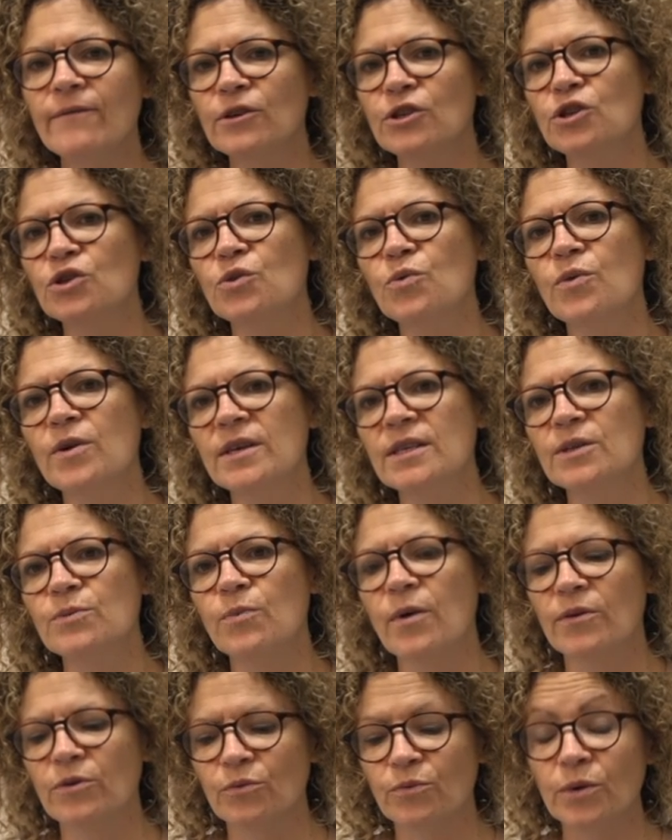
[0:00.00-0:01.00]
a choice
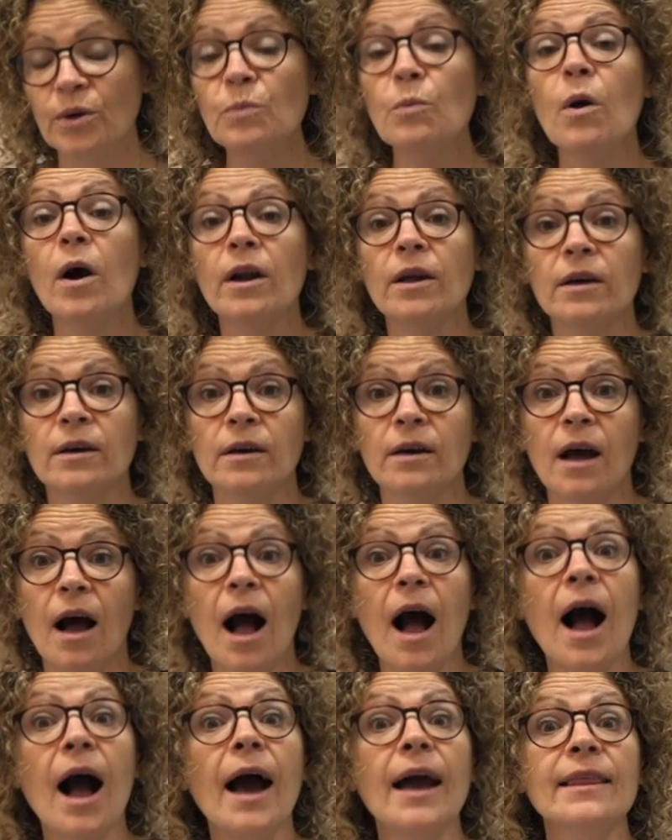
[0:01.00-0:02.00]
whether we want to
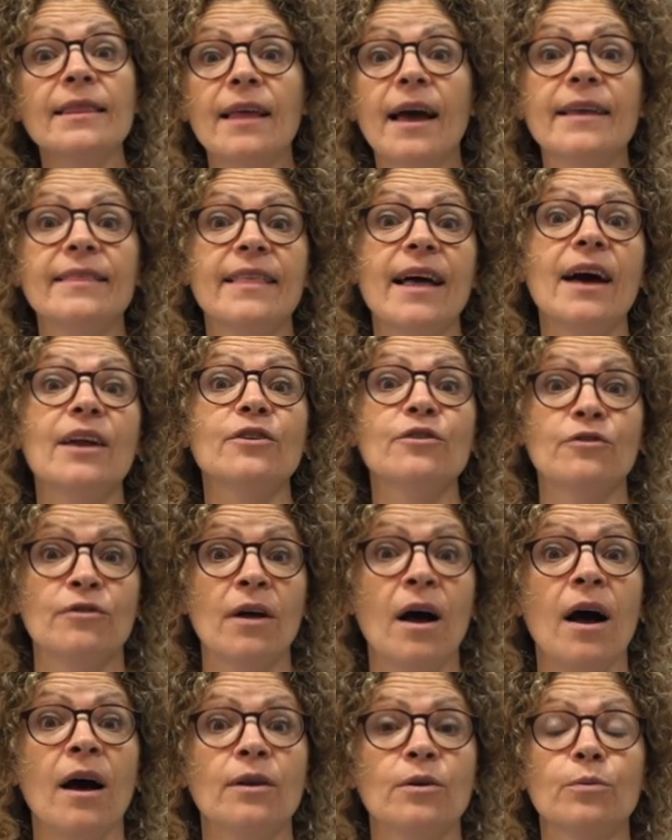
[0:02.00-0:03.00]
highlight that or
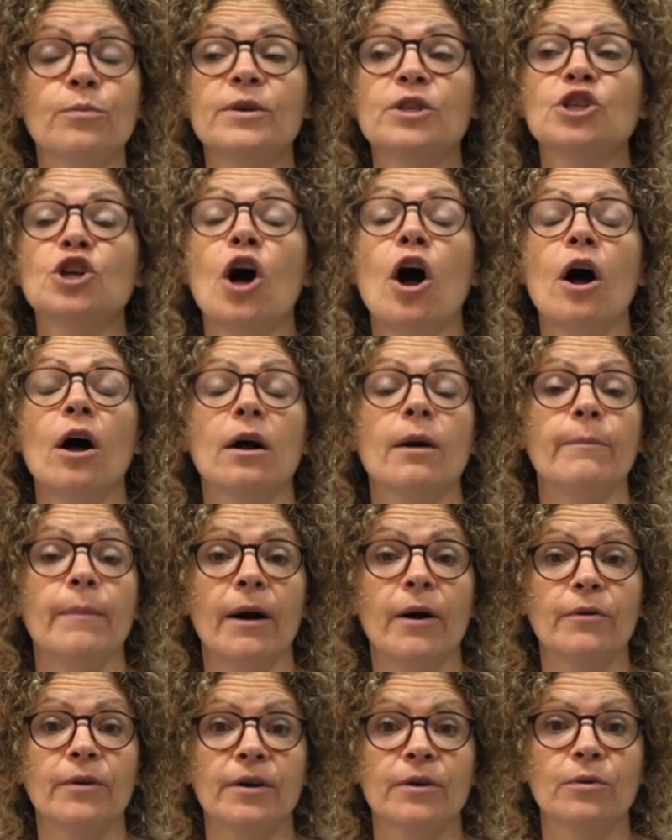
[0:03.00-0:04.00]
not or we talk
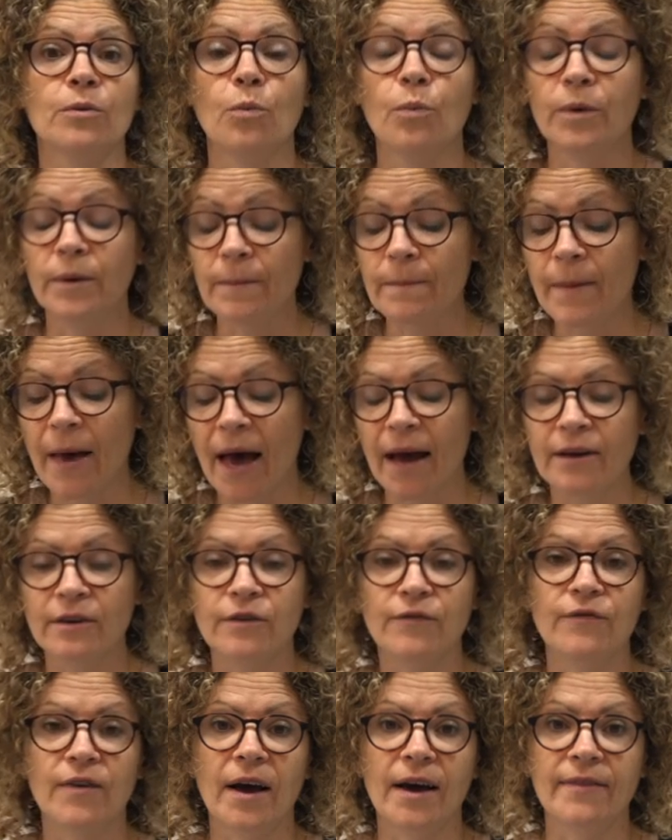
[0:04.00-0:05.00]
about it we
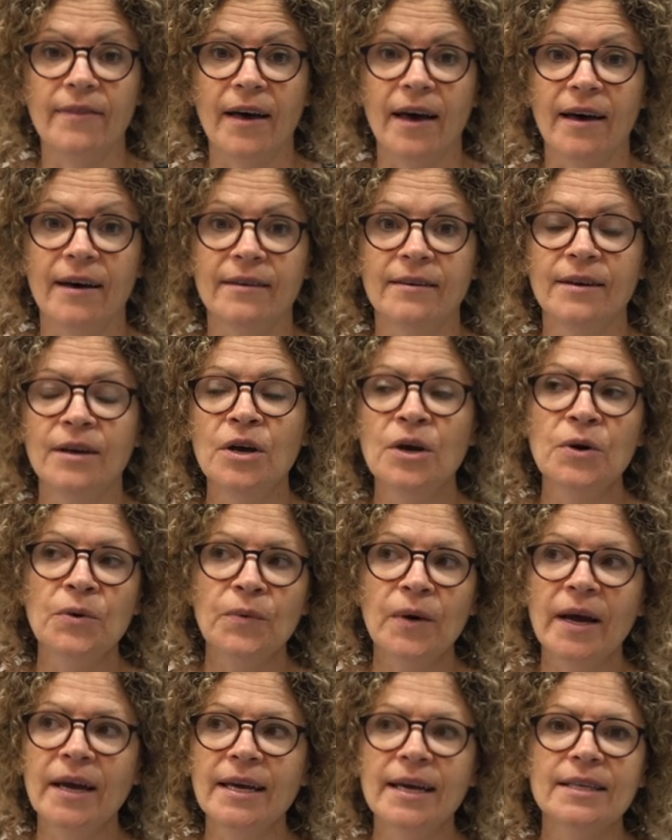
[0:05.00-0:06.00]
magnify that
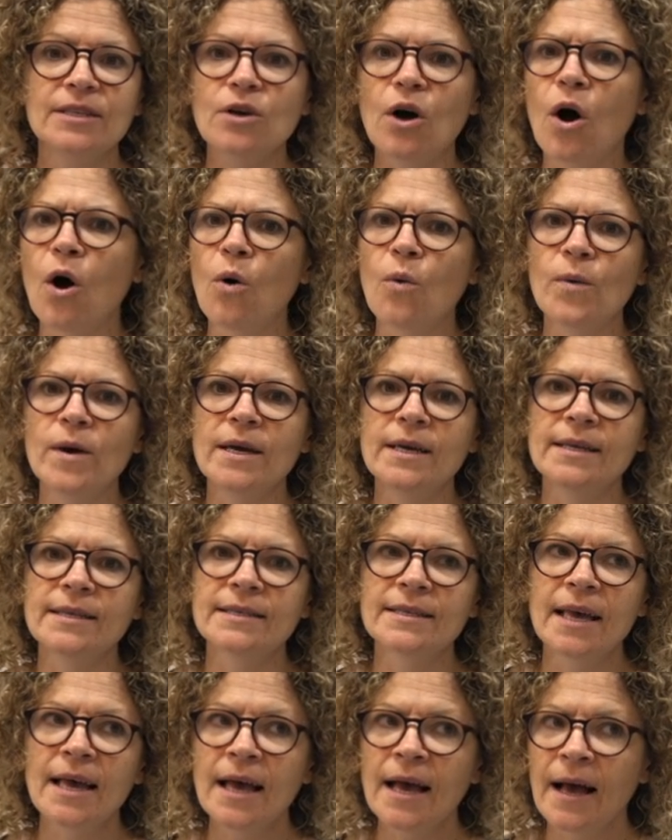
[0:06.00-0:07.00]
right it's
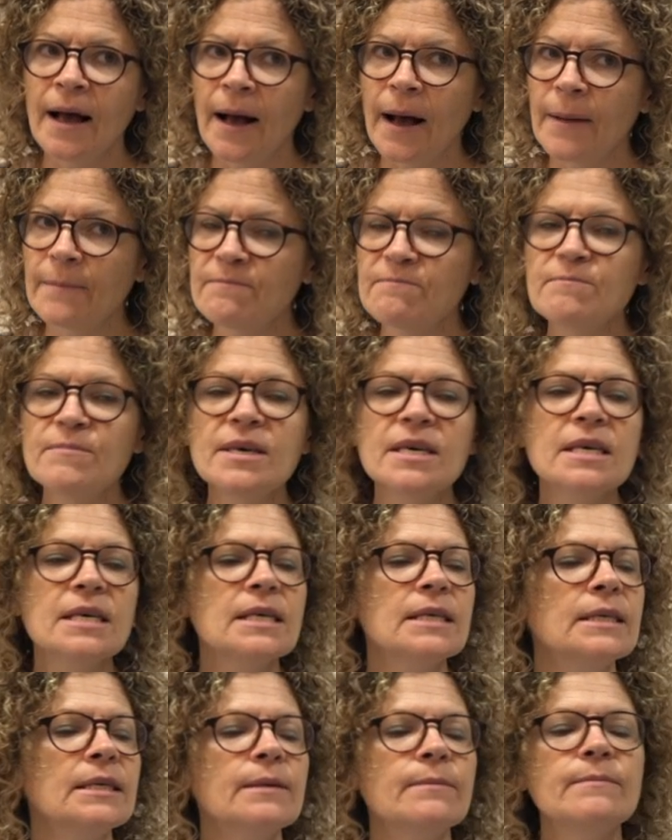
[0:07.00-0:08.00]
always
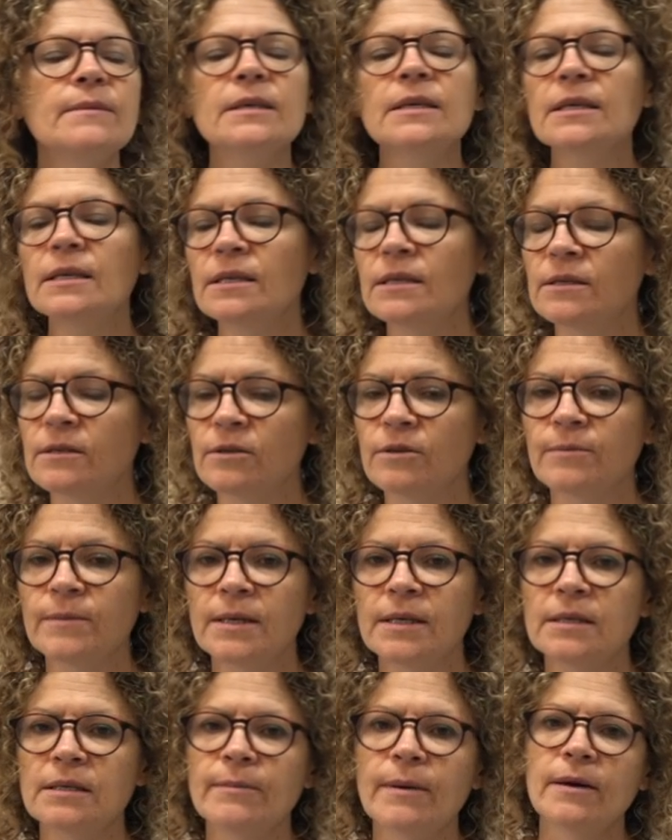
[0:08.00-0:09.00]
million million
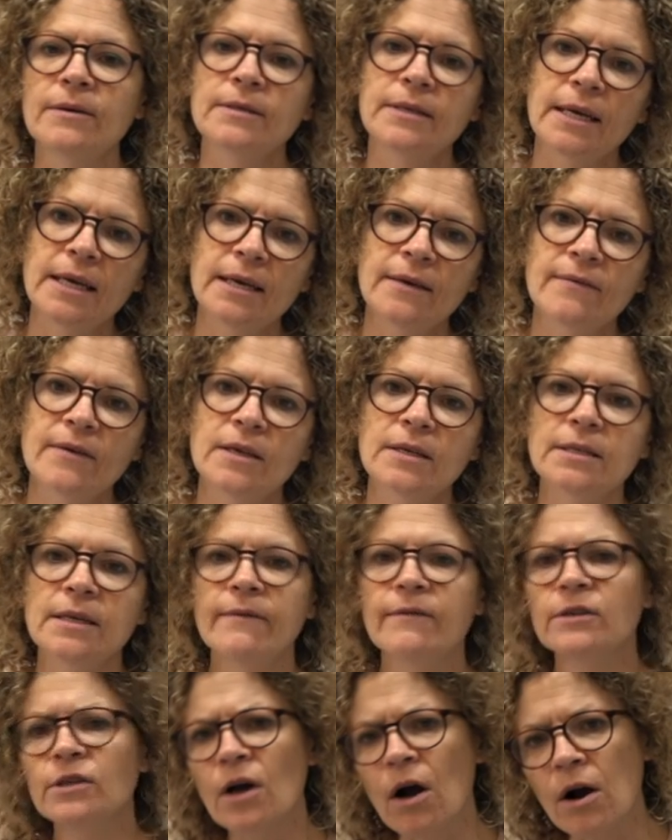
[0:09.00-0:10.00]
sermons about david and
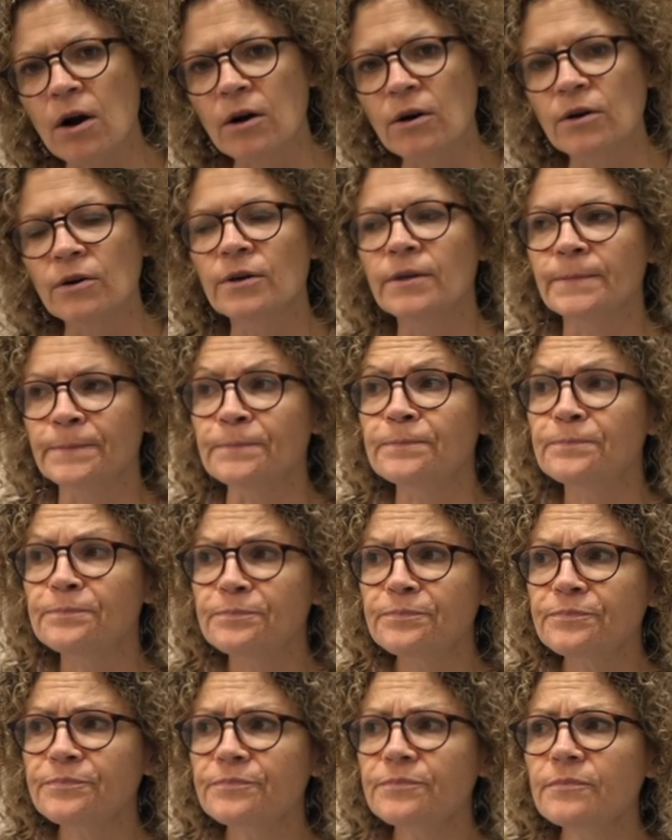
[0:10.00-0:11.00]
david's heart and,
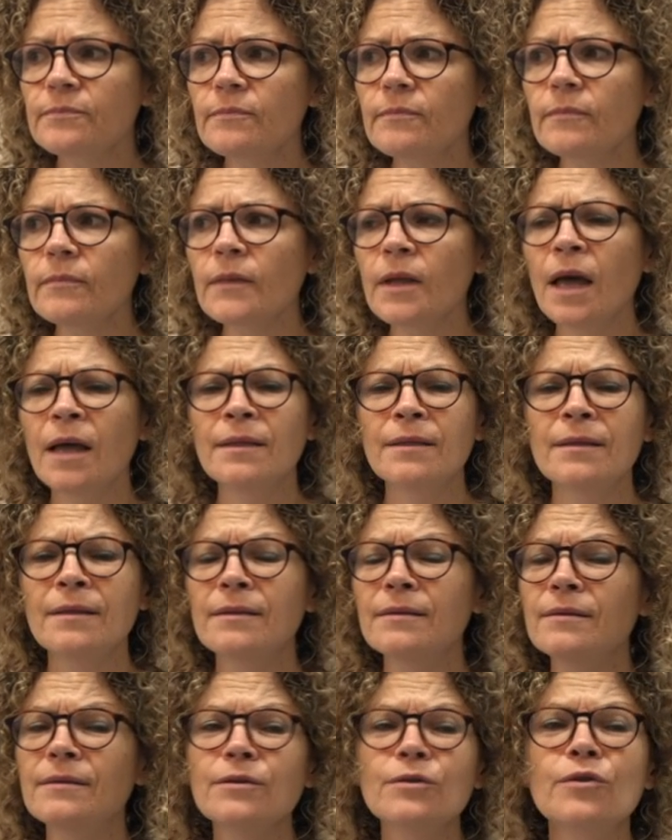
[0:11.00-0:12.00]
and
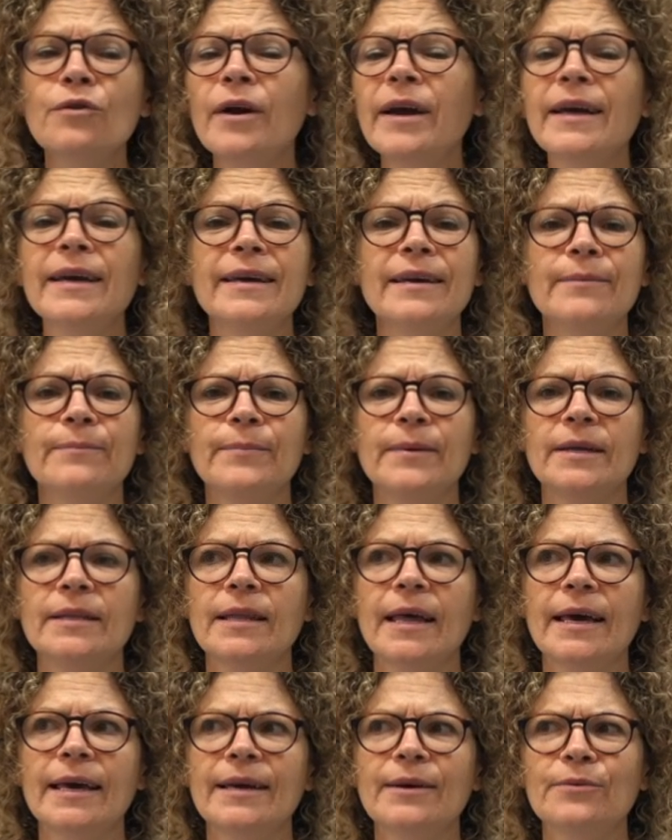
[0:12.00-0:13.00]
they're great but
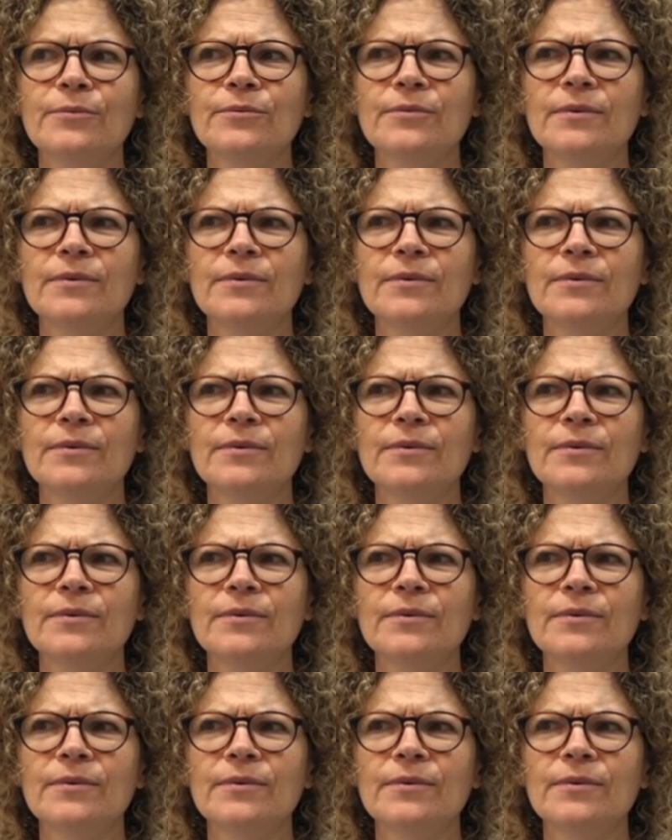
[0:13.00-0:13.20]
like